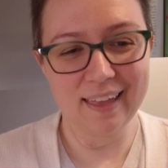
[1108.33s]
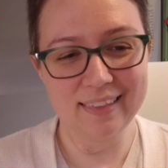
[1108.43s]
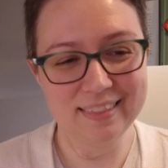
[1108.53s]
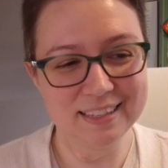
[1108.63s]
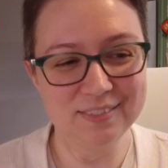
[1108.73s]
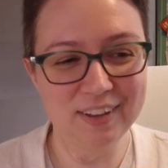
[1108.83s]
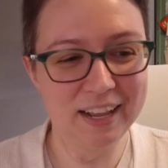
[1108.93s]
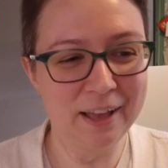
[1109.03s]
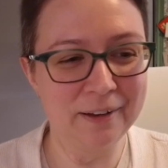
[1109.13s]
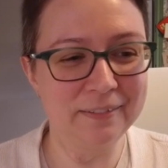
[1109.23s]
This
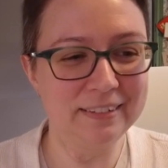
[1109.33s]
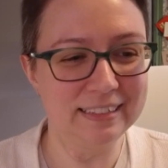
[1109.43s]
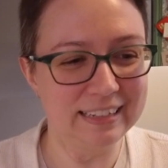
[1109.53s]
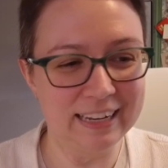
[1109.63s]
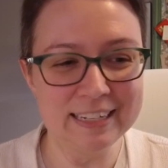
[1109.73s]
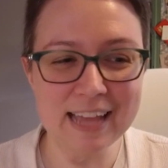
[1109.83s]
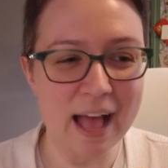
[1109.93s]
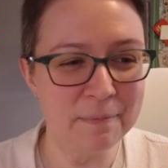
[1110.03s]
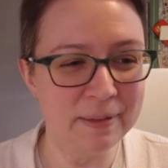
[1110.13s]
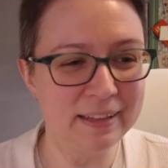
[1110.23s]
video needed to
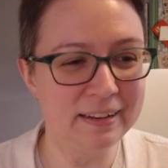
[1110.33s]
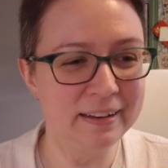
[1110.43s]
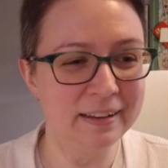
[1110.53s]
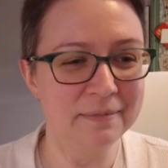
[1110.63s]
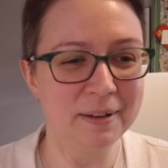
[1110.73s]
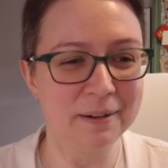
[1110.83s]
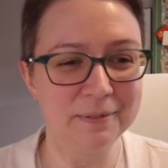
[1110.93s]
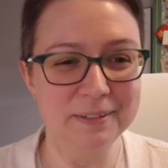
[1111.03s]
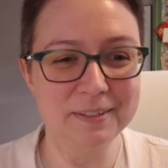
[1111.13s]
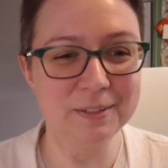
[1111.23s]
happen, but it
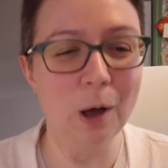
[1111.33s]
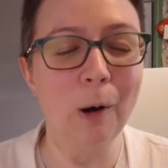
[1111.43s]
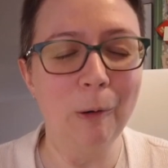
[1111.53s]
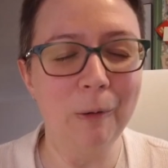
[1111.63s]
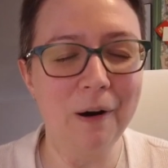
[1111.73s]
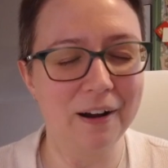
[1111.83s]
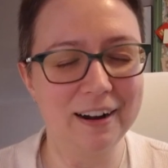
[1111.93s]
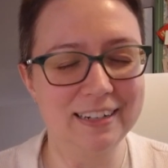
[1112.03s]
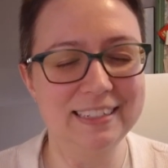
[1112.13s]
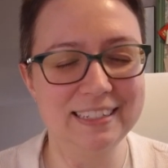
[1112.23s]
was so
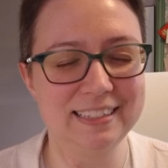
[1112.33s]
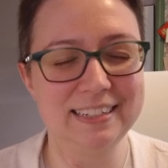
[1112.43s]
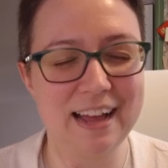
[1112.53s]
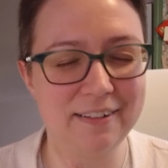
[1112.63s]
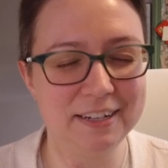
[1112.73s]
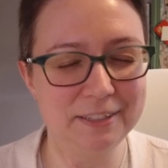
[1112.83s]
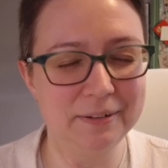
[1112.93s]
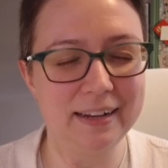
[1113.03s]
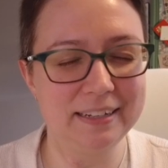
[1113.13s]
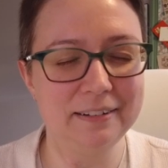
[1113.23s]
hard to sit down and do.
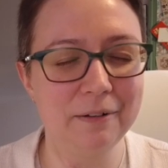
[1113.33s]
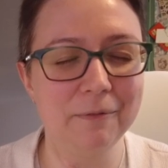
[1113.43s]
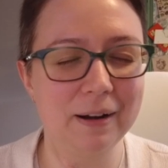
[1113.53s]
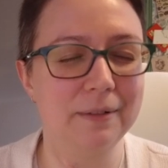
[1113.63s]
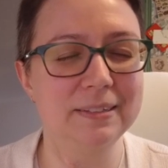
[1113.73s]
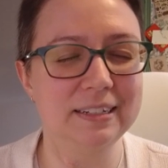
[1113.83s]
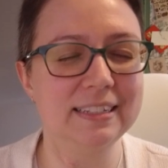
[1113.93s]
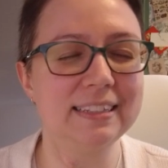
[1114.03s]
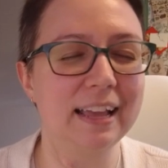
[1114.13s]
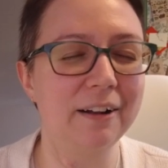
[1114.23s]
I didn't know what I was going to
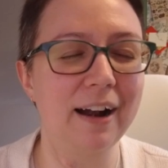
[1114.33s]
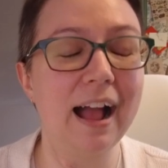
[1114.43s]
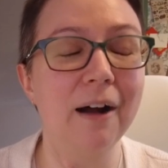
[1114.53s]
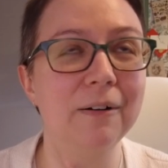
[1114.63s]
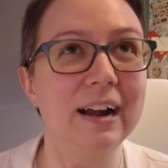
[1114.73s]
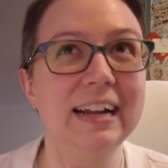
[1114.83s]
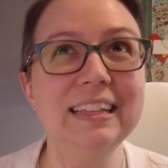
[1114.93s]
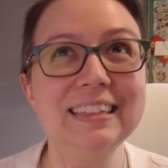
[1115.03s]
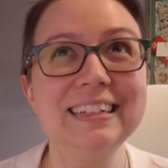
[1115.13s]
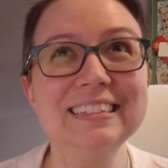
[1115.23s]
say or how or
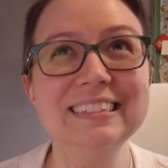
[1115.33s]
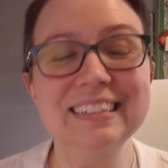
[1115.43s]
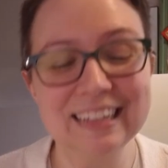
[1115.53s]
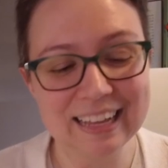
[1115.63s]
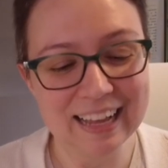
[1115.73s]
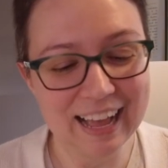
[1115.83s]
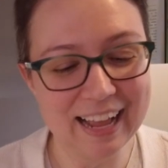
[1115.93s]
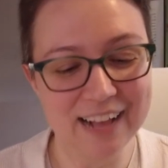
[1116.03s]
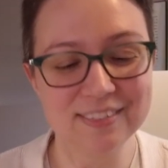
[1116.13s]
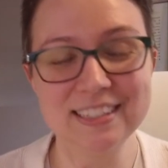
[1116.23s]
anything. I
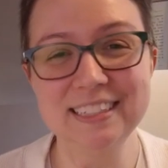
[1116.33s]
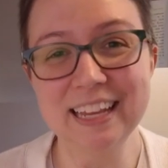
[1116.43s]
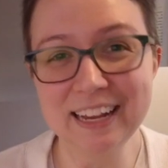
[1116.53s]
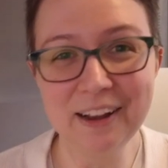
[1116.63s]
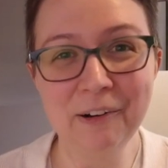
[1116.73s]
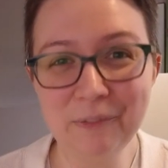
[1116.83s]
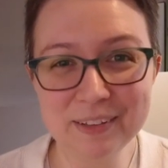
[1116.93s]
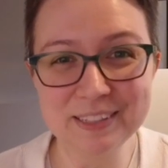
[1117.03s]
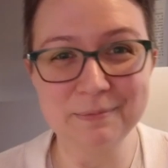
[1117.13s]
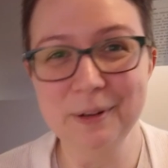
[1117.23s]
have a sticky note
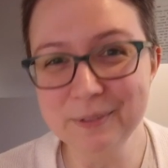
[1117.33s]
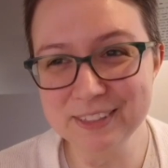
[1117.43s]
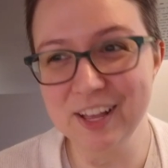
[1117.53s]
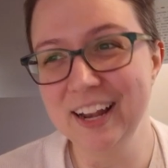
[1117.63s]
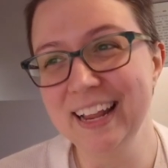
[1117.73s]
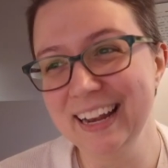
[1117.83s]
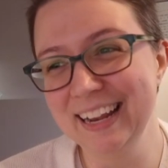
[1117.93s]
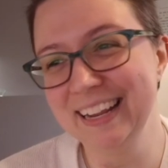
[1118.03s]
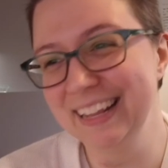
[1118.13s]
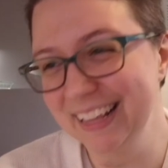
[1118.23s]
with some notes on
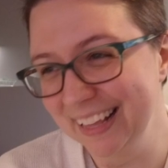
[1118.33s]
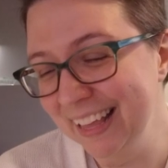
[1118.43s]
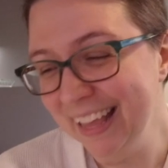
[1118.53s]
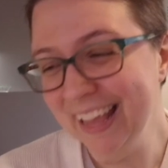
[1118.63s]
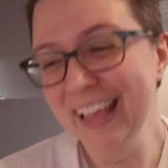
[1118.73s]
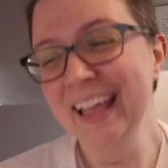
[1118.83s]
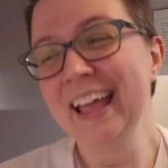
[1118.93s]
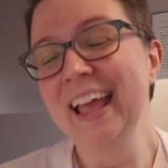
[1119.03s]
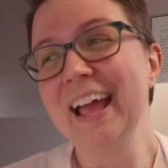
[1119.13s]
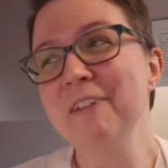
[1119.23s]
it.
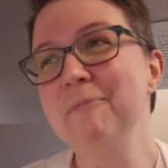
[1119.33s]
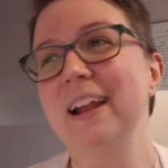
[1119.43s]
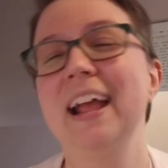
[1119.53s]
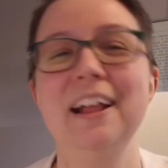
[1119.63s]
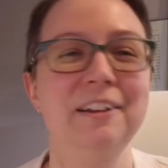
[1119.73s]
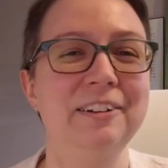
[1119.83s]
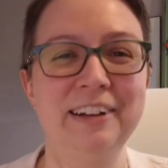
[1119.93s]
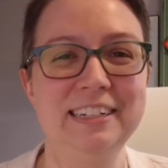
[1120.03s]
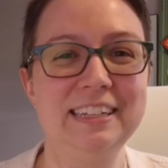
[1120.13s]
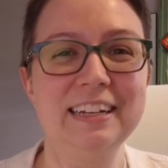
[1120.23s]
But I had no
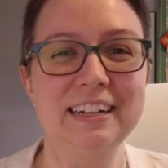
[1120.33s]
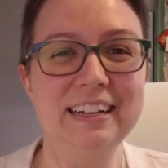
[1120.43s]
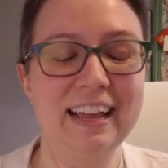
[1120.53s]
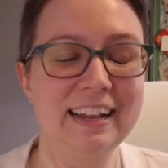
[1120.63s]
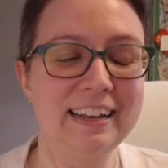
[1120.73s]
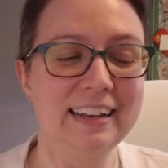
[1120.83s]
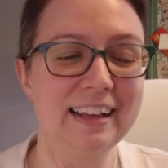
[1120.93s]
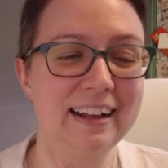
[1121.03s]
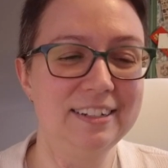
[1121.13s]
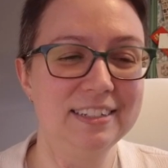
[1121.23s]
idea, and
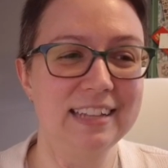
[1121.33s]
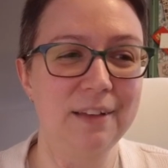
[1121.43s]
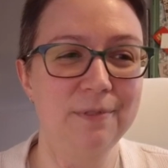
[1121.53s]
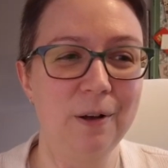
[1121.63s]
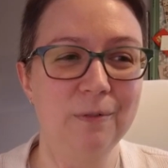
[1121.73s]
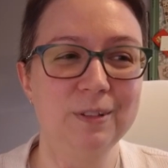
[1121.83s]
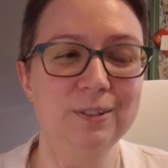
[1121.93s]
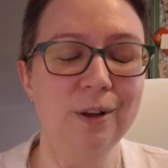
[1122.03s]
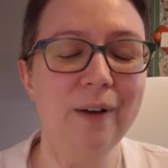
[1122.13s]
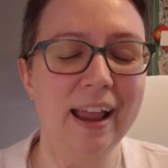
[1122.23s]
I felt
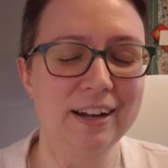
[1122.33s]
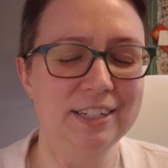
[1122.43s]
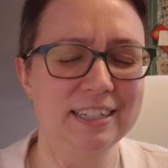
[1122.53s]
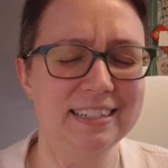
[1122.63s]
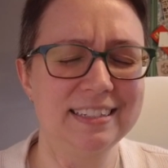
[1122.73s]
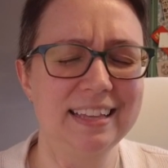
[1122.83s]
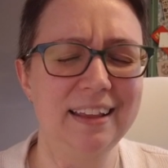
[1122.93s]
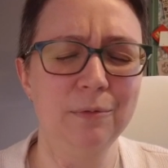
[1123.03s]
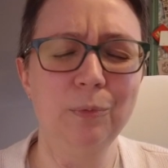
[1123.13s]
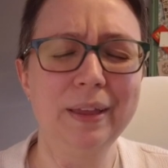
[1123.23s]
so anxious
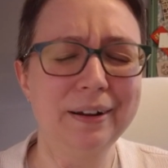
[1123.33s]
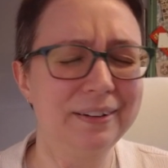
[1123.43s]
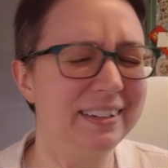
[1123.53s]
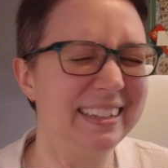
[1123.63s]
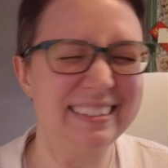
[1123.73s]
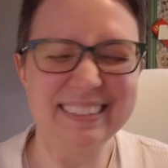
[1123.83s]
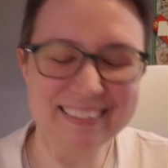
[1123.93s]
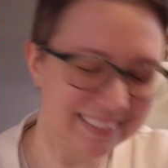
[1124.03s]
and weird and